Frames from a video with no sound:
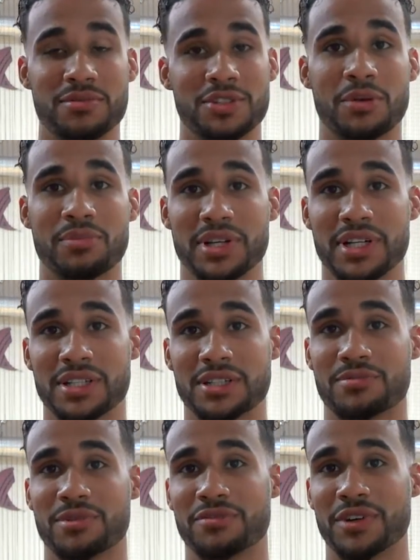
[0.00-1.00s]
jumping into
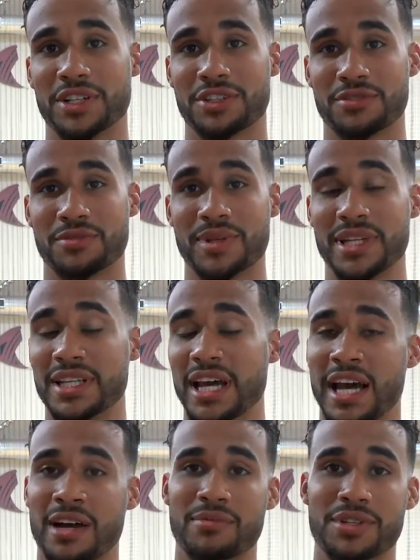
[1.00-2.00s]
a professional meet,
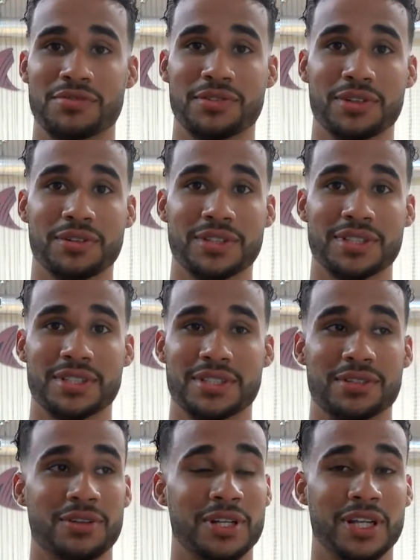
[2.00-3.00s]
the atmosphere was
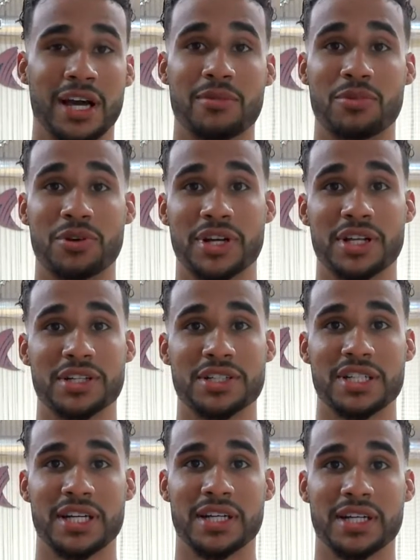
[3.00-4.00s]
a lot more
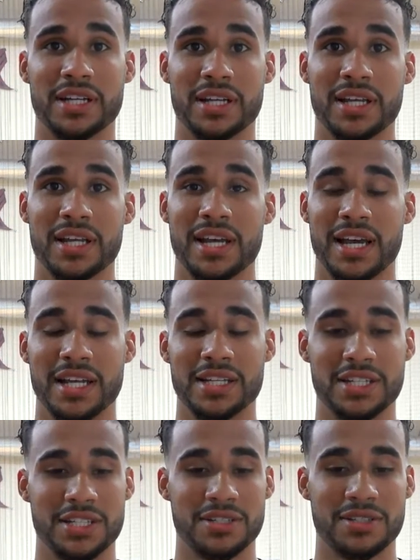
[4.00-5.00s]
energetic, and
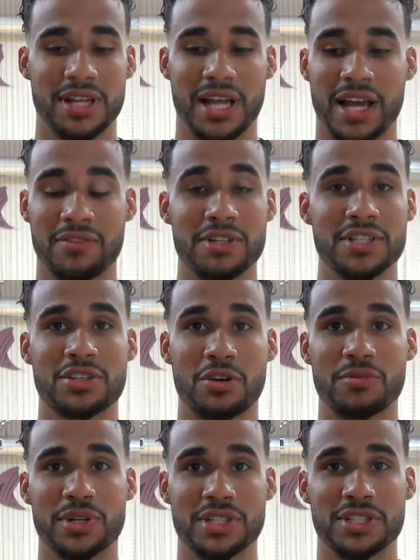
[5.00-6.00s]
just having
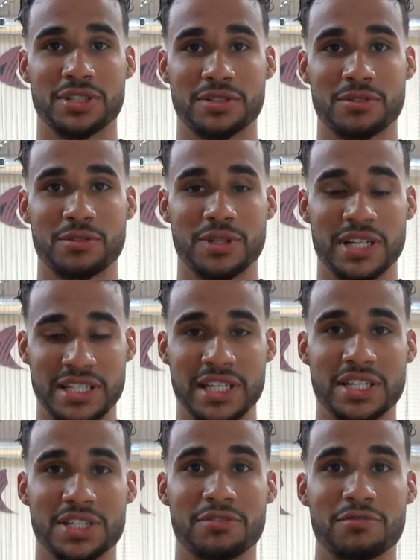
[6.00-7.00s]
so much
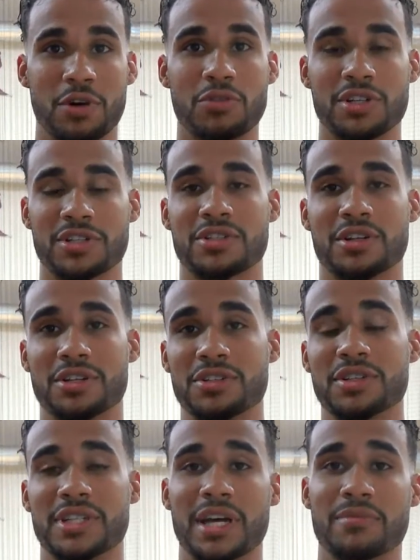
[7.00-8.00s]
attention focused on
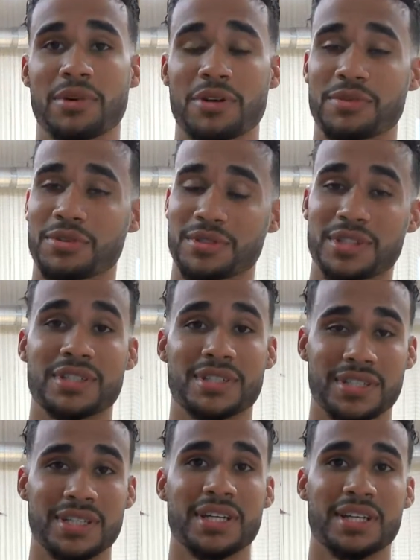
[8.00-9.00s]
you at that moment was
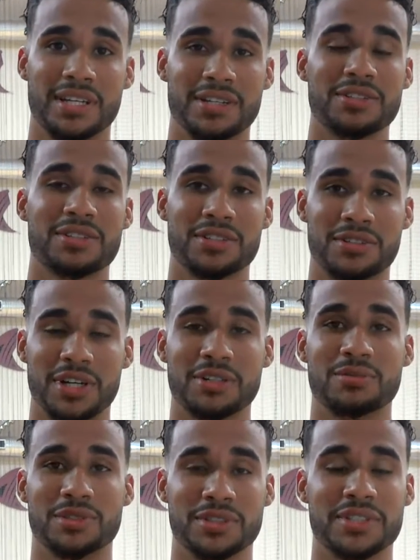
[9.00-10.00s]

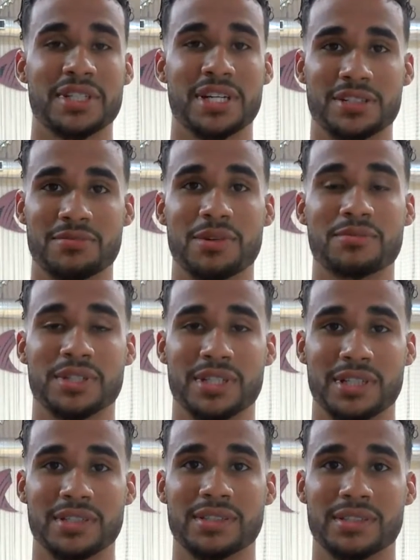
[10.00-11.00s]
incredible. It was a nice moment
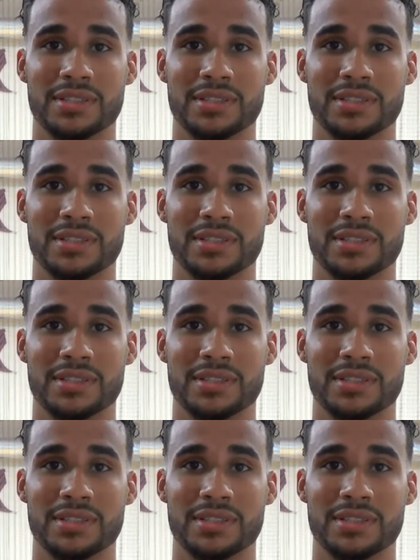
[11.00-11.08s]
though.